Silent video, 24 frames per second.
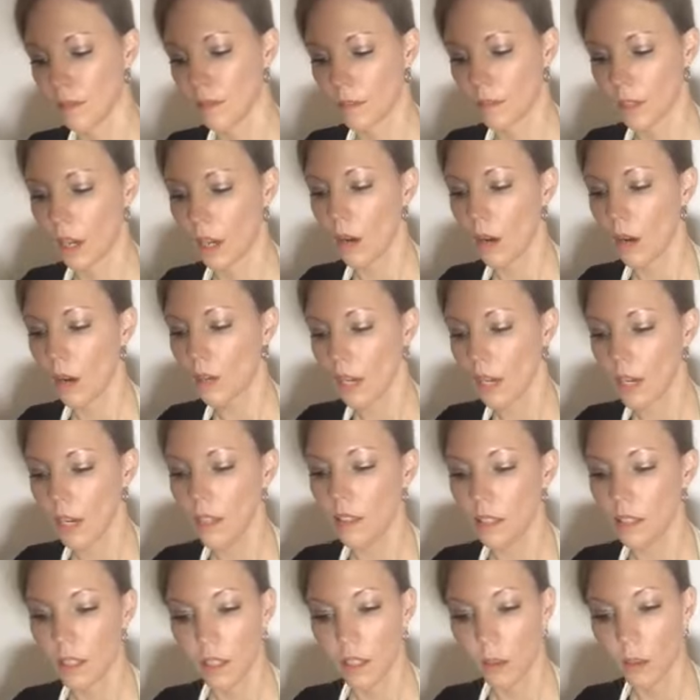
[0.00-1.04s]
okay.
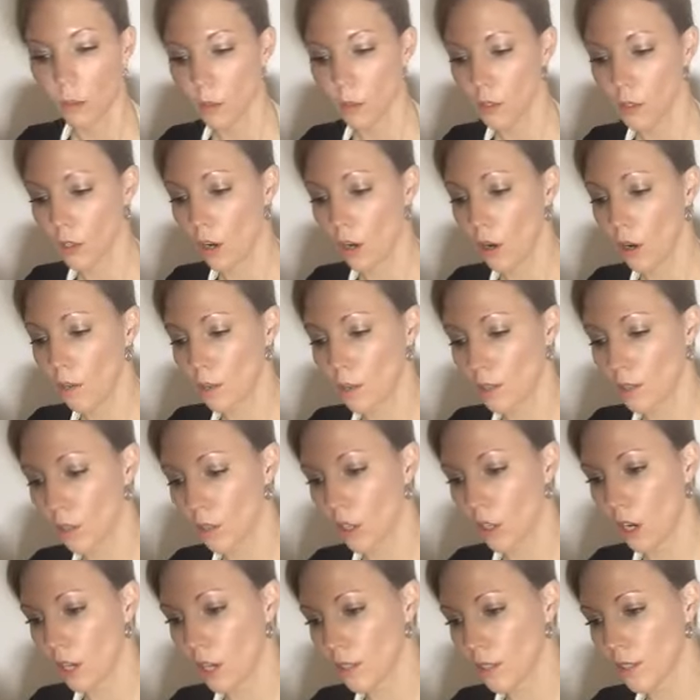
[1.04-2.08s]
Which almonds are
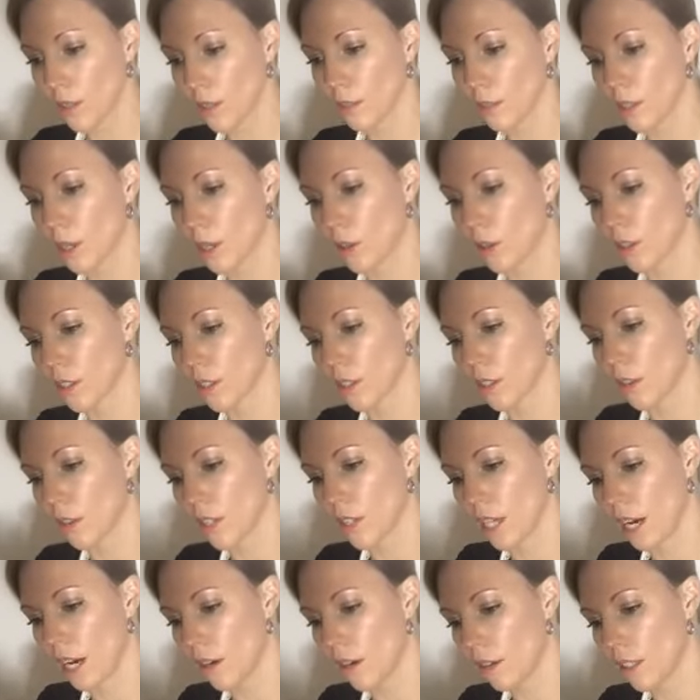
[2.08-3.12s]
awesome though, because they're the
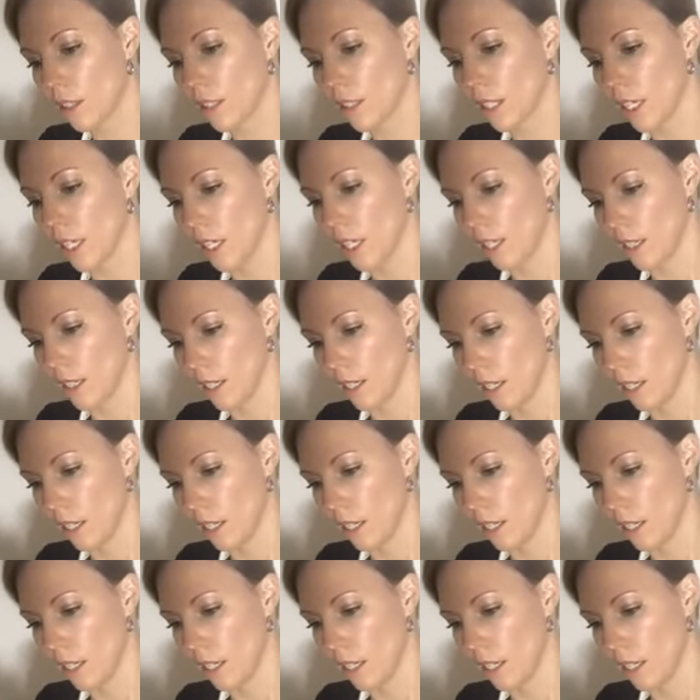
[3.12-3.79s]
alkaline nut.